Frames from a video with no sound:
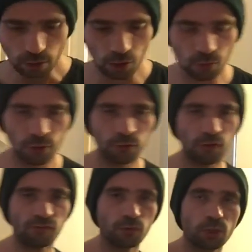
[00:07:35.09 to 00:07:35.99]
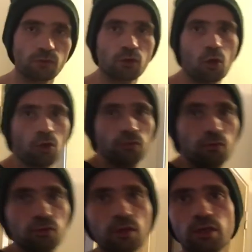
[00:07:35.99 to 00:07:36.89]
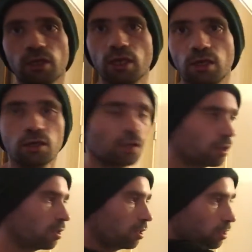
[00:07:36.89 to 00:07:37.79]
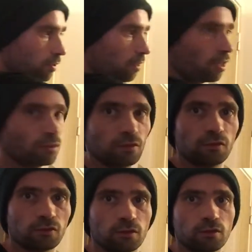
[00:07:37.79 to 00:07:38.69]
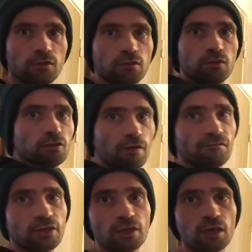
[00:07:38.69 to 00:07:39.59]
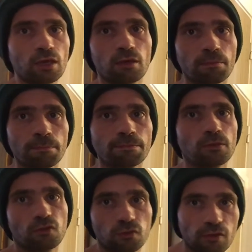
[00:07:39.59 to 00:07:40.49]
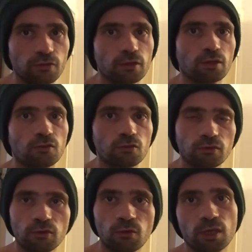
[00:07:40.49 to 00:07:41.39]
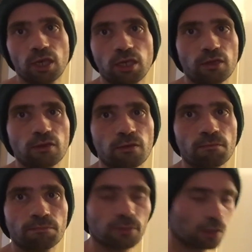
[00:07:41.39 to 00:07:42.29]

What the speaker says: Whereas if you're just constantly tense, there's nothing here. There's nothing. It's not doing anything.